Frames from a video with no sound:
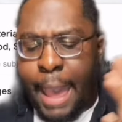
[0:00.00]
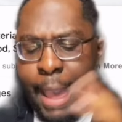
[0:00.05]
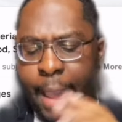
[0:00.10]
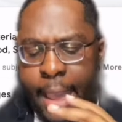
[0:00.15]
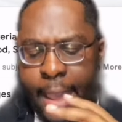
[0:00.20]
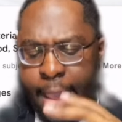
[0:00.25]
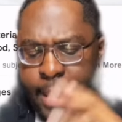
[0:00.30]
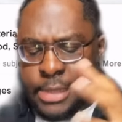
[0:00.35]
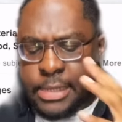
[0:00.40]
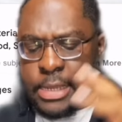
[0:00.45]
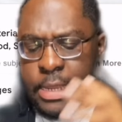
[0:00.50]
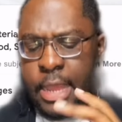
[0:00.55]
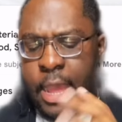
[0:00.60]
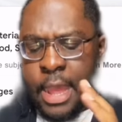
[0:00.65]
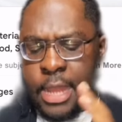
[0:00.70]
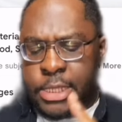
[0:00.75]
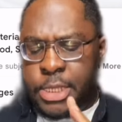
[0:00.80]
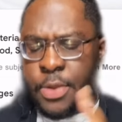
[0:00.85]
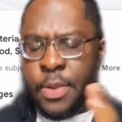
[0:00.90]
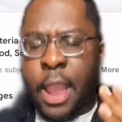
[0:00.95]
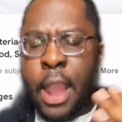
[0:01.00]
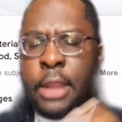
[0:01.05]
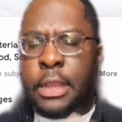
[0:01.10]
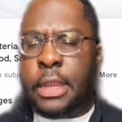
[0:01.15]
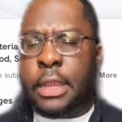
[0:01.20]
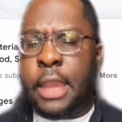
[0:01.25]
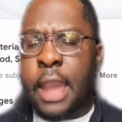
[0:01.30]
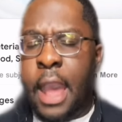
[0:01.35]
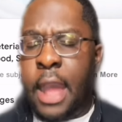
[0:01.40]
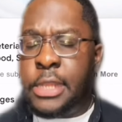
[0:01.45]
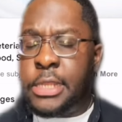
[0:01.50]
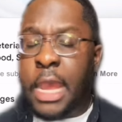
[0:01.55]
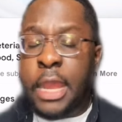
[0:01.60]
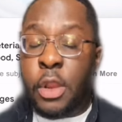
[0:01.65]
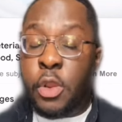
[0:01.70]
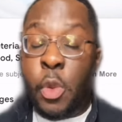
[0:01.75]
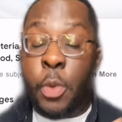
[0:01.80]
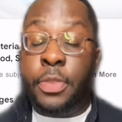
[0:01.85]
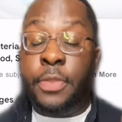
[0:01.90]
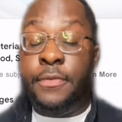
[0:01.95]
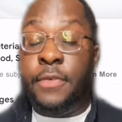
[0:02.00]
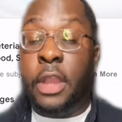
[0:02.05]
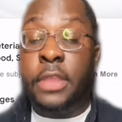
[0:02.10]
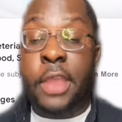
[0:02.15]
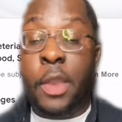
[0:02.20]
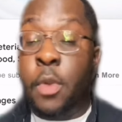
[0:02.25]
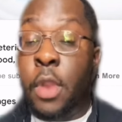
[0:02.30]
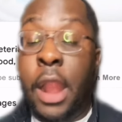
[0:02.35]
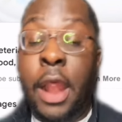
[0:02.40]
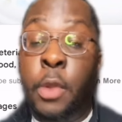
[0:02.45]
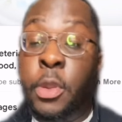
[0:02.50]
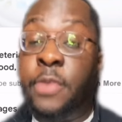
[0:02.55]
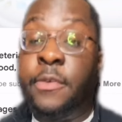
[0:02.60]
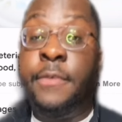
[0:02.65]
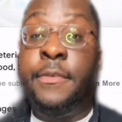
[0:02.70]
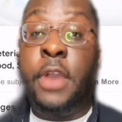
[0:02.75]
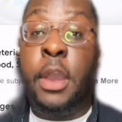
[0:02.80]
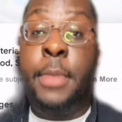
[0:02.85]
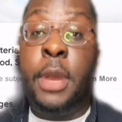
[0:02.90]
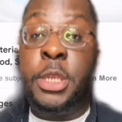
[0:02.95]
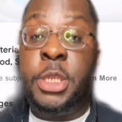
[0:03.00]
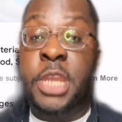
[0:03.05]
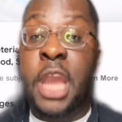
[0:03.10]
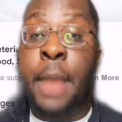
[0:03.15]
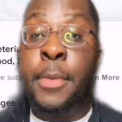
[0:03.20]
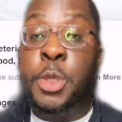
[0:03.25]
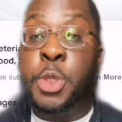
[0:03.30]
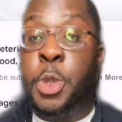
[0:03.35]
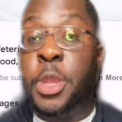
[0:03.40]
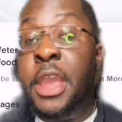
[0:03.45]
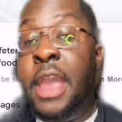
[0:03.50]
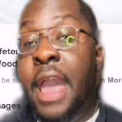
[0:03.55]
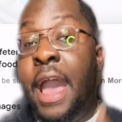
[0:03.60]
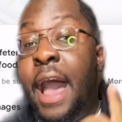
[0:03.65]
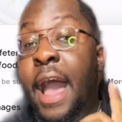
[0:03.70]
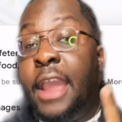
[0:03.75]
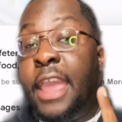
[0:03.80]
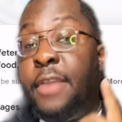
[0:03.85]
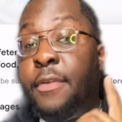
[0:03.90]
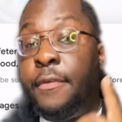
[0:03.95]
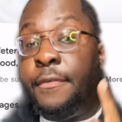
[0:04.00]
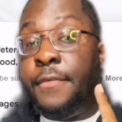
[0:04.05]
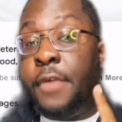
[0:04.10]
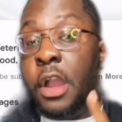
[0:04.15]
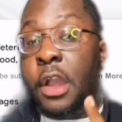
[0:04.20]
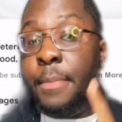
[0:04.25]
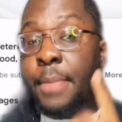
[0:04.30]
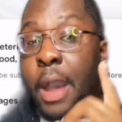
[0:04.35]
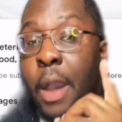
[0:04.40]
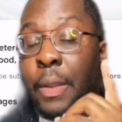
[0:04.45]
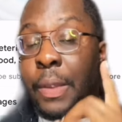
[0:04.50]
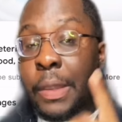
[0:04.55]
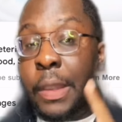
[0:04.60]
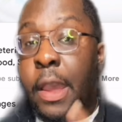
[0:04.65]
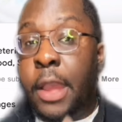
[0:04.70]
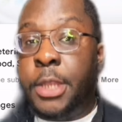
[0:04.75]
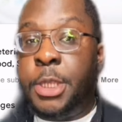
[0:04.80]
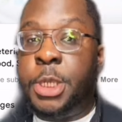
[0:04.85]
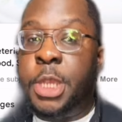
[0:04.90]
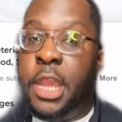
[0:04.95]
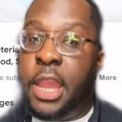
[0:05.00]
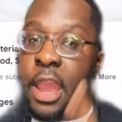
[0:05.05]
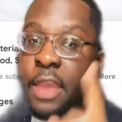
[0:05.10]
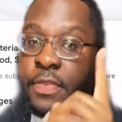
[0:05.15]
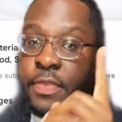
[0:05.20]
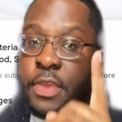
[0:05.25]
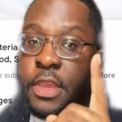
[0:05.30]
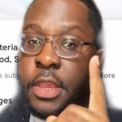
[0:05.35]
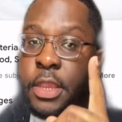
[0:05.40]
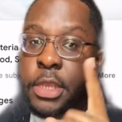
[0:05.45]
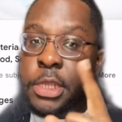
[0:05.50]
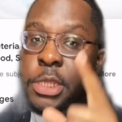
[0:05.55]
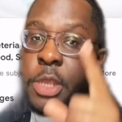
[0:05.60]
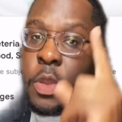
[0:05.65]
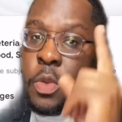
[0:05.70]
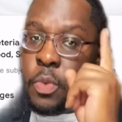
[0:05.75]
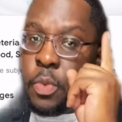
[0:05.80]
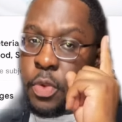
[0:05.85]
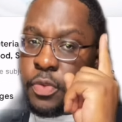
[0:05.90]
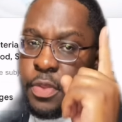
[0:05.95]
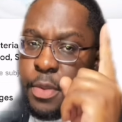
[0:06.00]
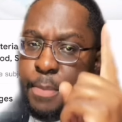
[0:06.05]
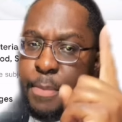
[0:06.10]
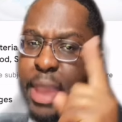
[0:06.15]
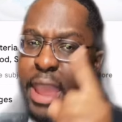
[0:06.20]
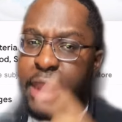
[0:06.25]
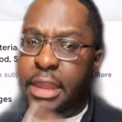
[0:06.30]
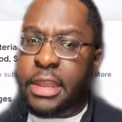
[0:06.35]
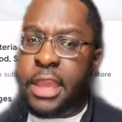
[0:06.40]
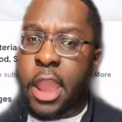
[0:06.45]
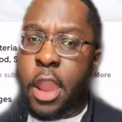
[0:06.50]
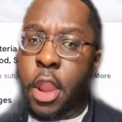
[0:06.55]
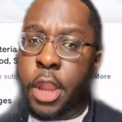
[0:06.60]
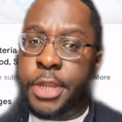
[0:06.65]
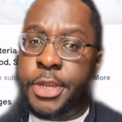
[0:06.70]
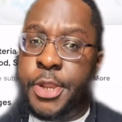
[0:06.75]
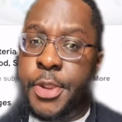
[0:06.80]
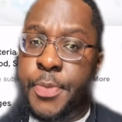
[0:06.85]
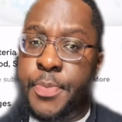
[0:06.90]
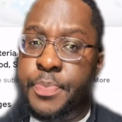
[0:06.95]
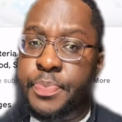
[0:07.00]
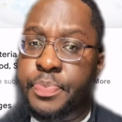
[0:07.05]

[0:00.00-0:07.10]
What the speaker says: hexagons or octagons. I don't know what the fuck they were. I don't give a fuck about geometry. I give a fuck about lunch. And these were the main character.